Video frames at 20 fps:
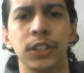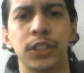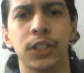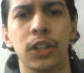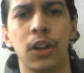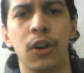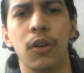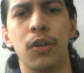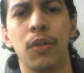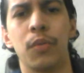
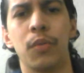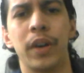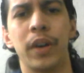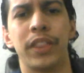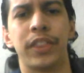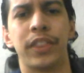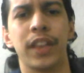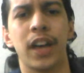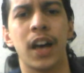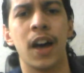So
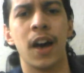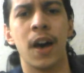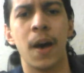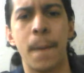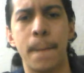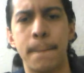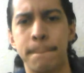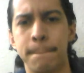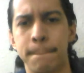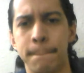with
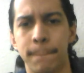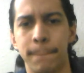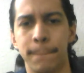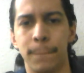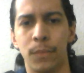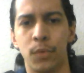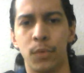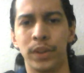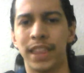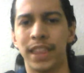that
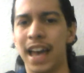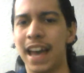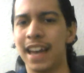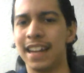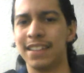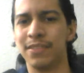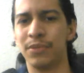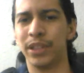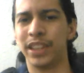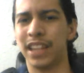
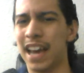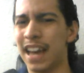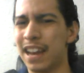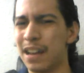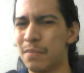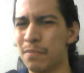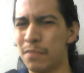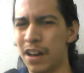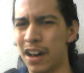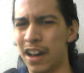
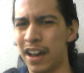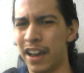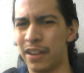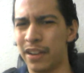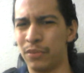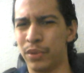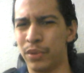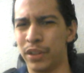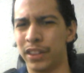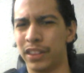in
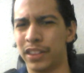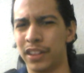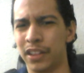mind